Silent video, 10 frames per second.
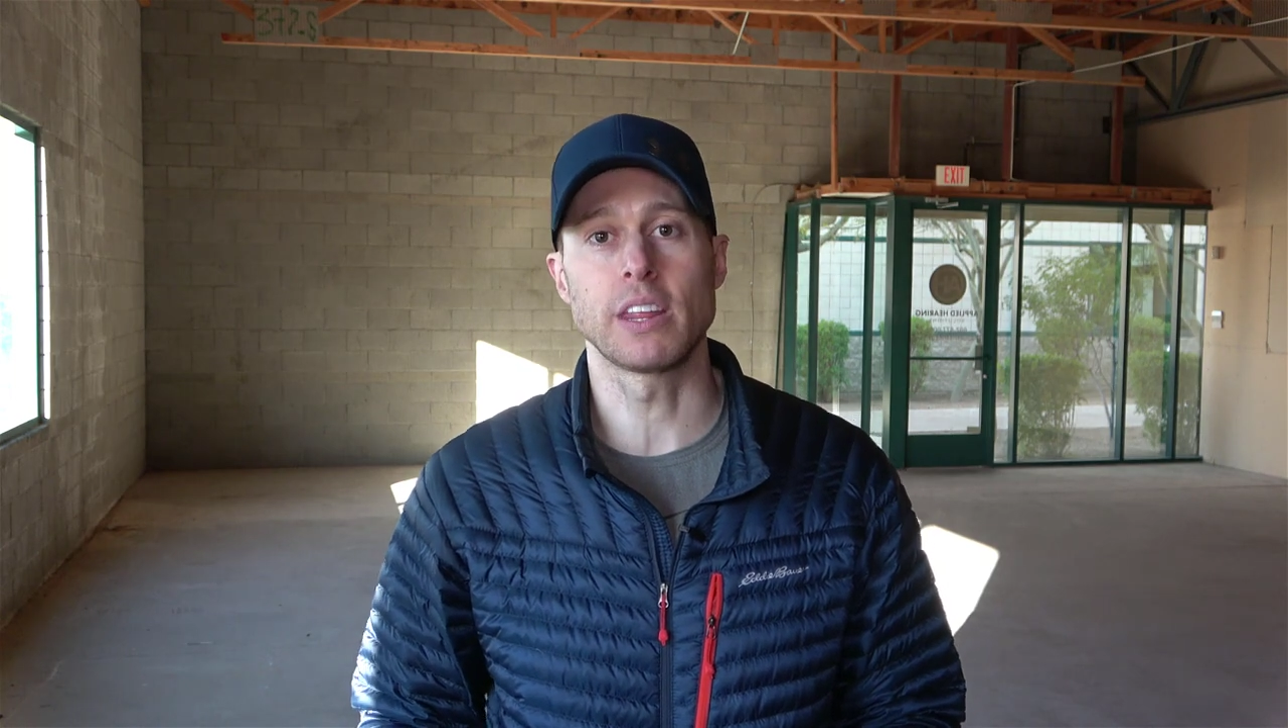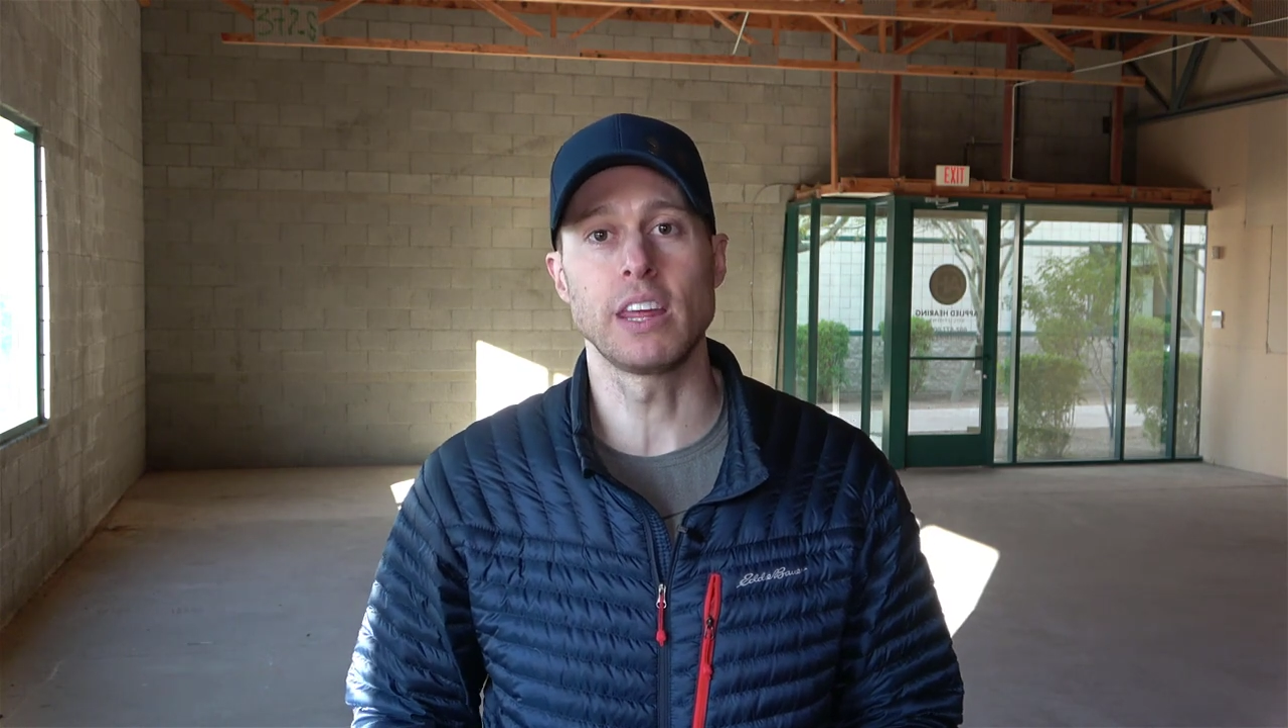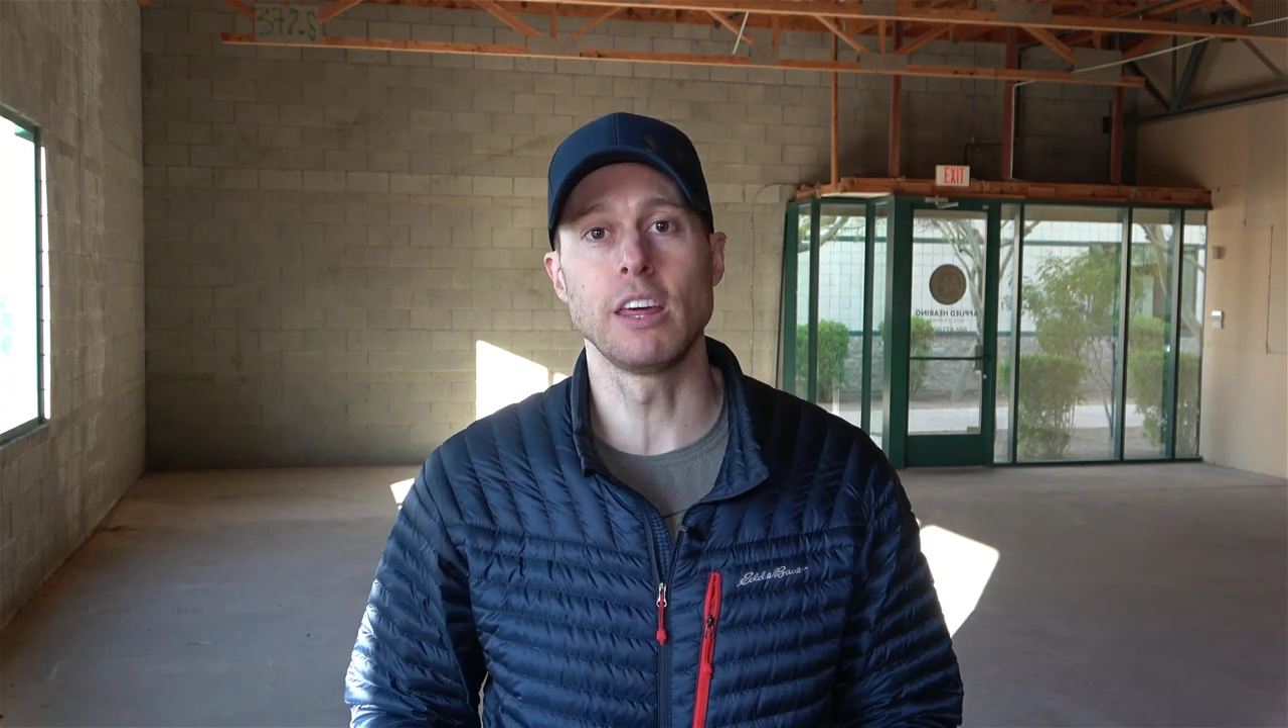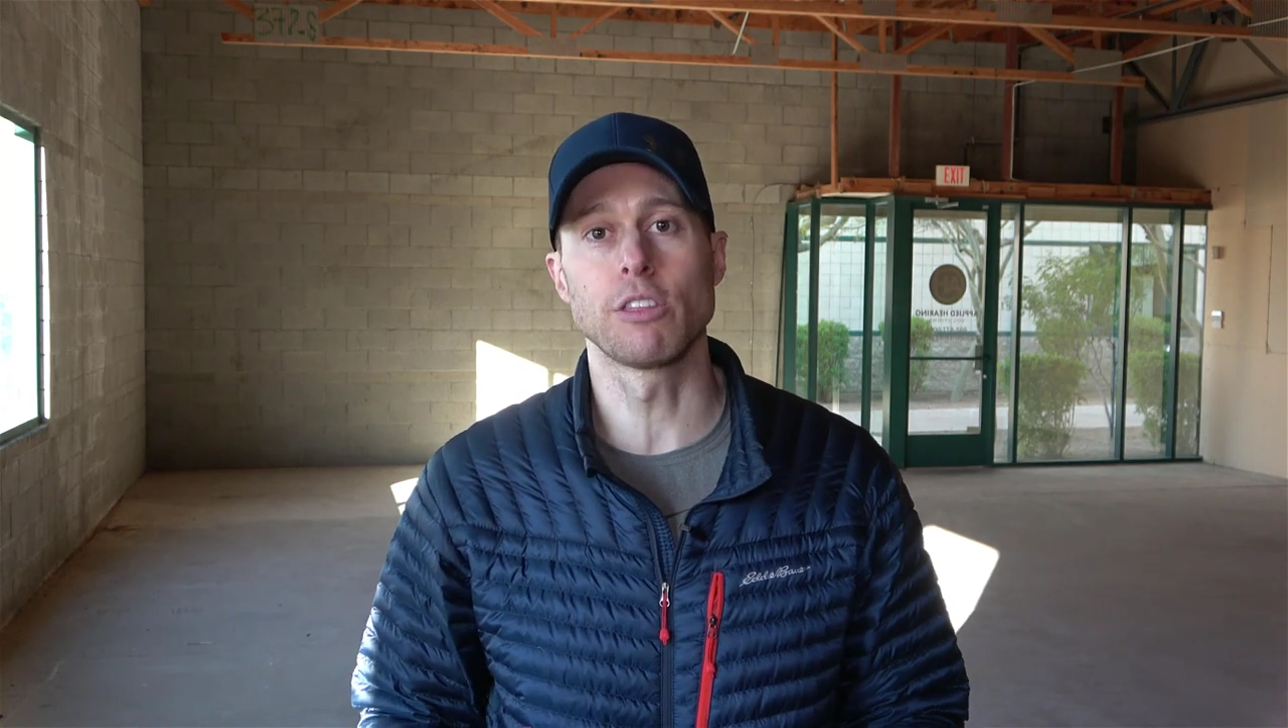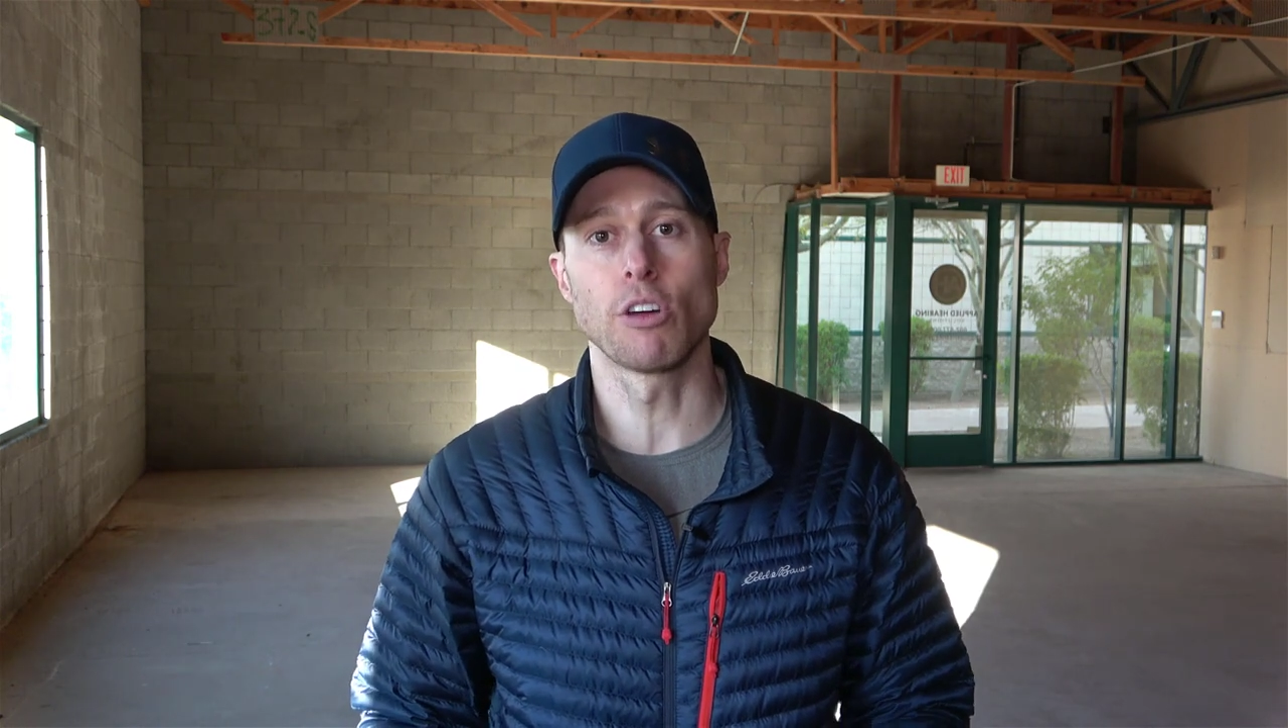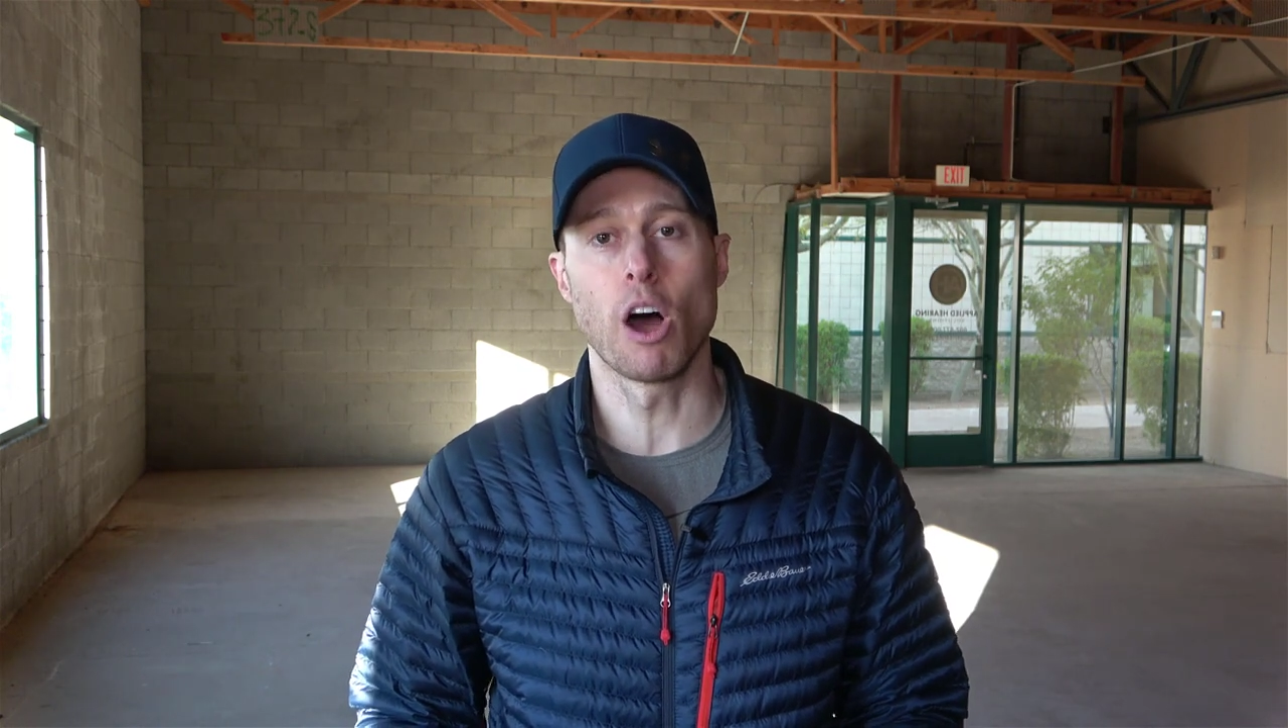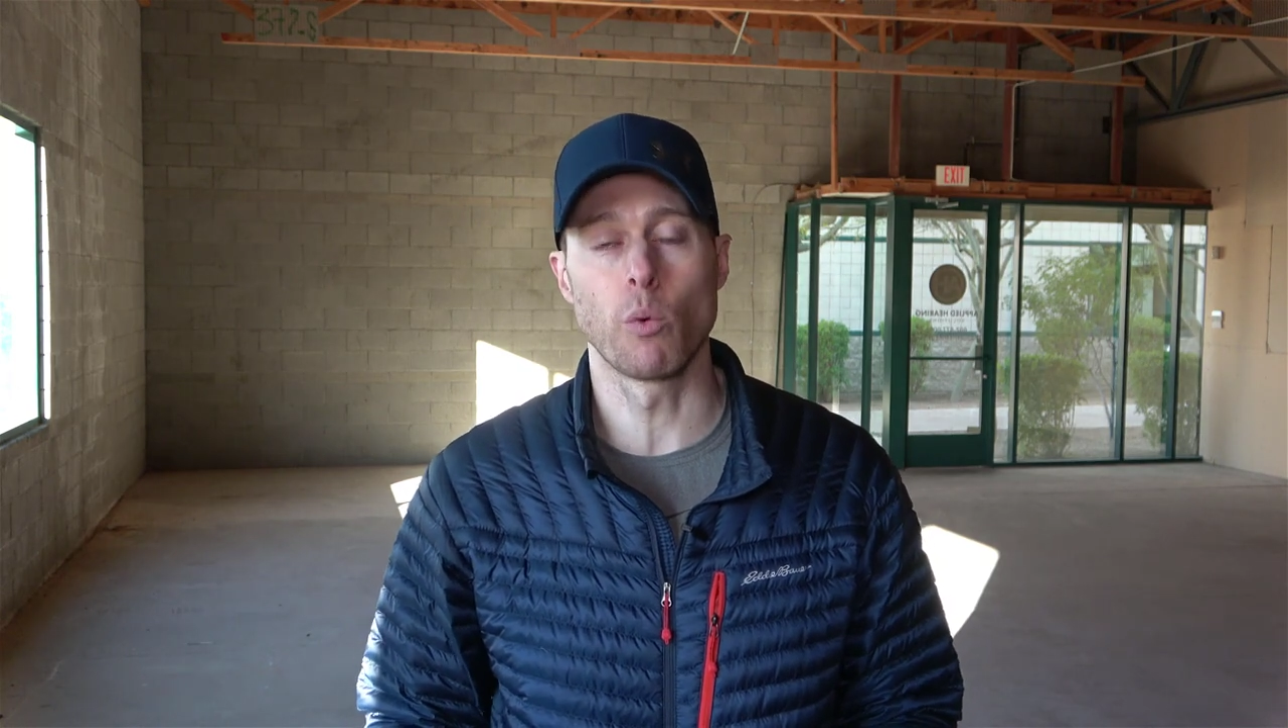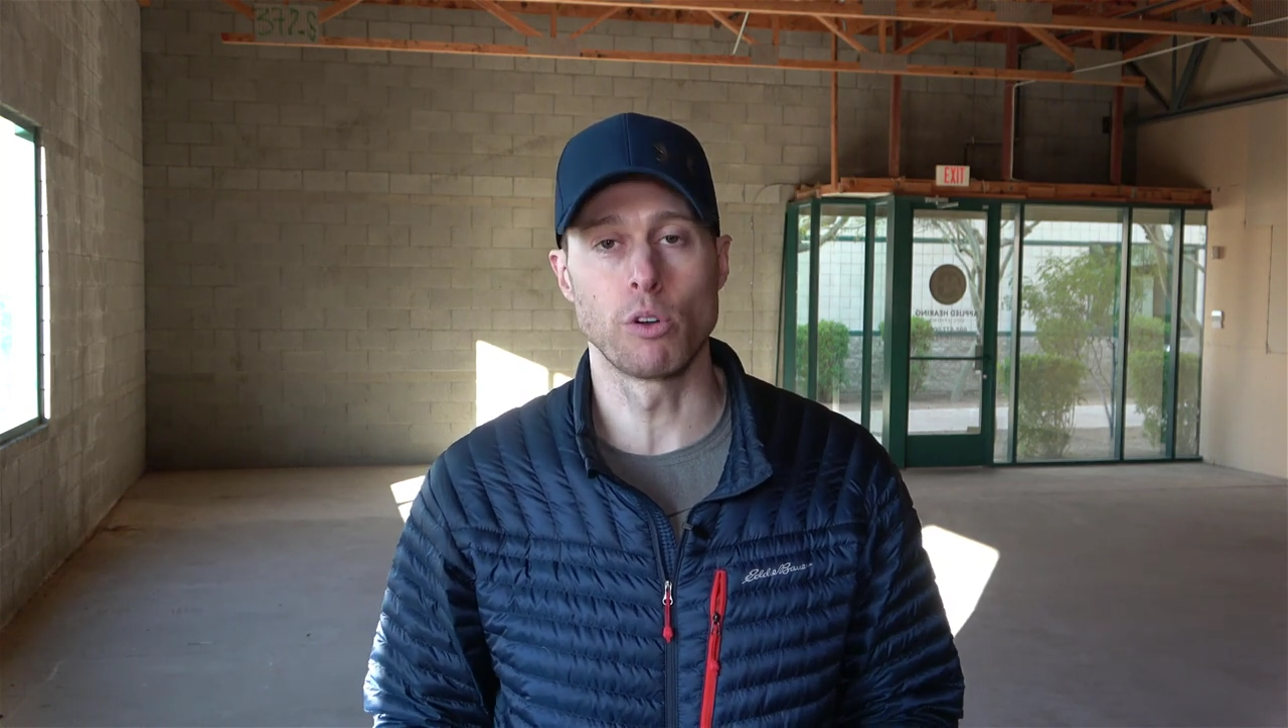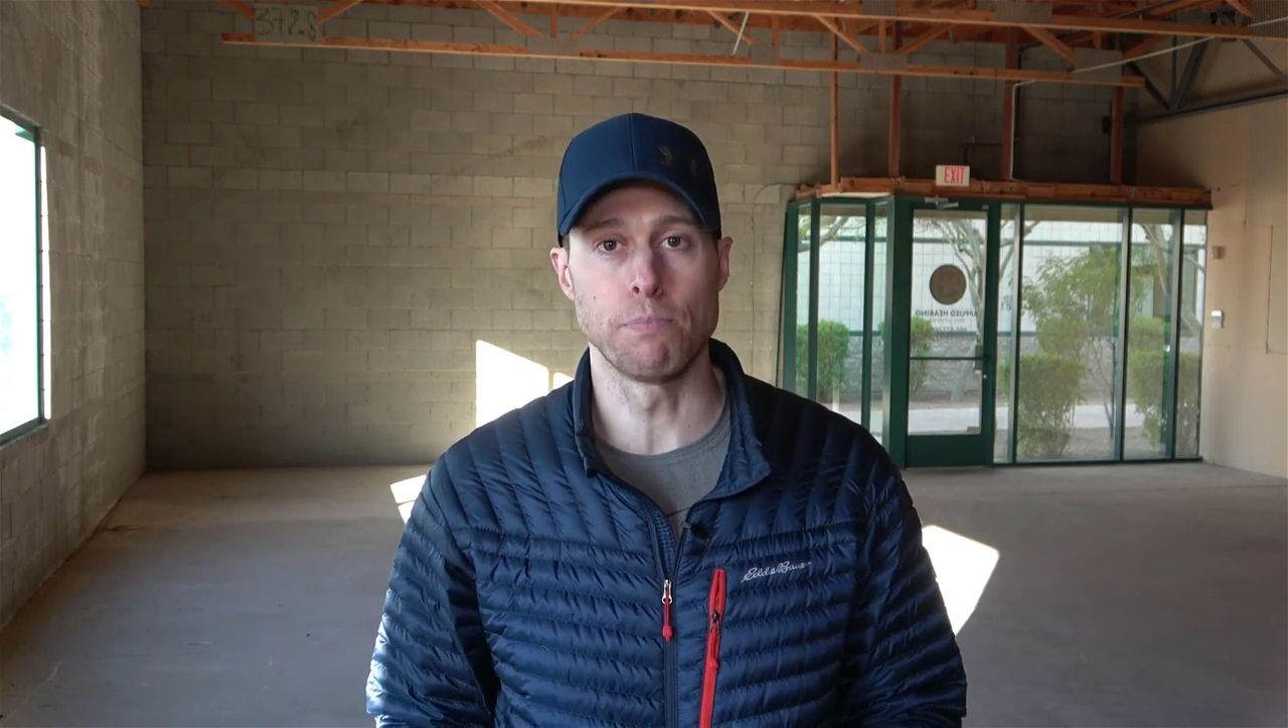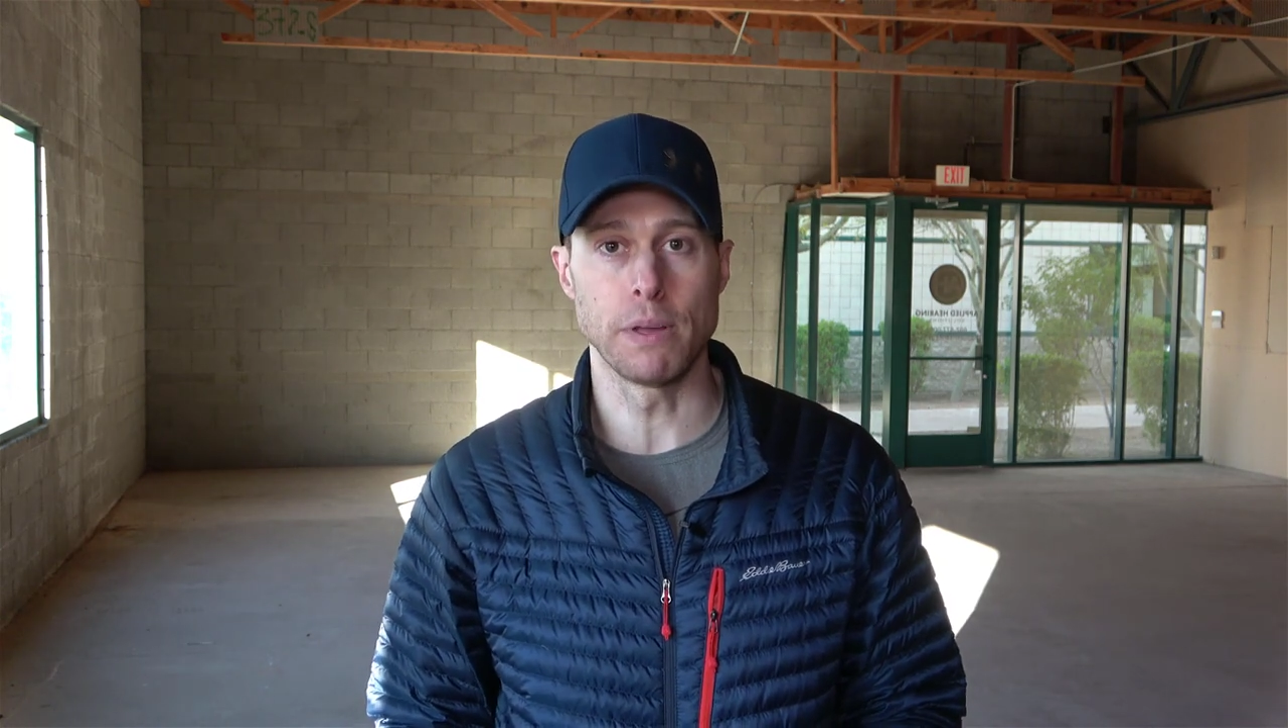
he thought would